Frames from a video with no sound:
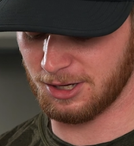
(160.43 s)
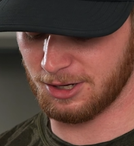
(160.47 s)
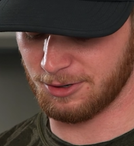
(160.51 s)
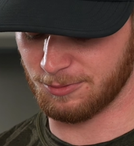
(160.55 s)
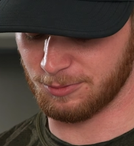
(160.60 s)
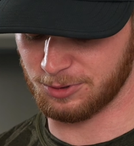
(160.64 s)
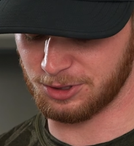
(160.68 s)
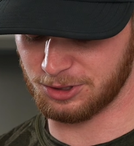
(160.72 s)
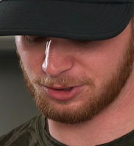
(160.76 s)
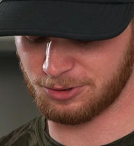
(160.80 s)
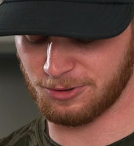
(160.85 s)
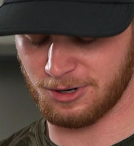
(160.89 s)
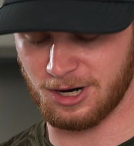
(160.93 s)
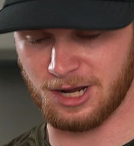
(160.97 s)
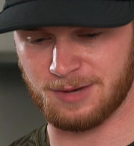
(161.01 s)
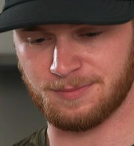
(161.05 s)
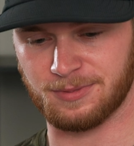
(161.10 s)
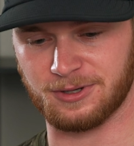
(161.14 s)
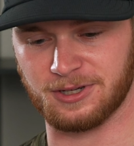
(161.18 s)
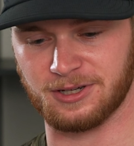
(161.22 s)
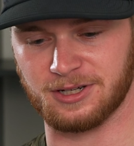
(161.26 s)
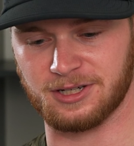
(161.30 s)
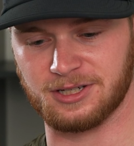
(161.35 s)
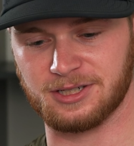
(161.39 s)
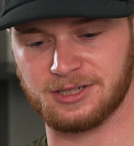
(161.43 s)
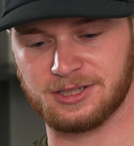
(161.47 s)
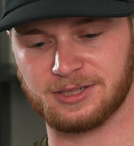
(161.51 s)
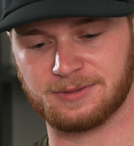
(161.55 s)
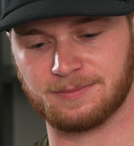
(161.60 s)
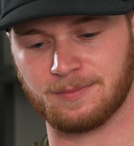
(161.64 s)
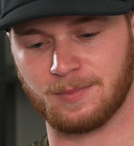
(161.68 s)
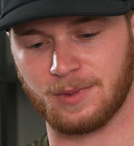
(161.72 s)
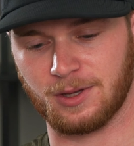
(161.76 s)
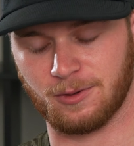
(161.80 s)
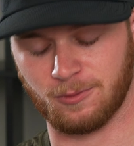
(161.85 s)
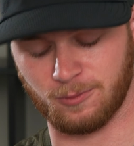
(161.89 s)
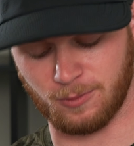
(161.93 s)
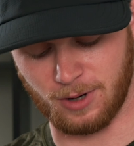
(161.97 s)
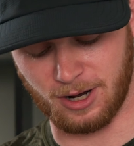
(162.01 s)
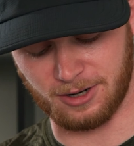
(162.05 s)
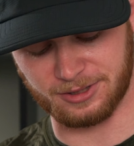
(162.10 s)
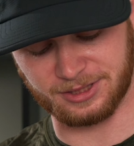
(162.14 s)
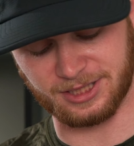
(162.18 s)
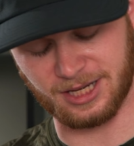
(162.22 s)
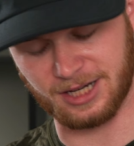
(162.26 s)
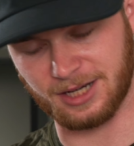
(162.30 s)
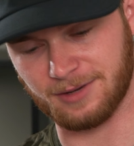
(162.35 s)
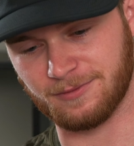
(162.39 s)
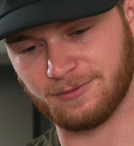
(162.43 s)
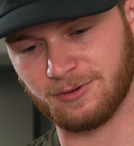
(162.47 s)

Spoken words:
which is great because while it's hanging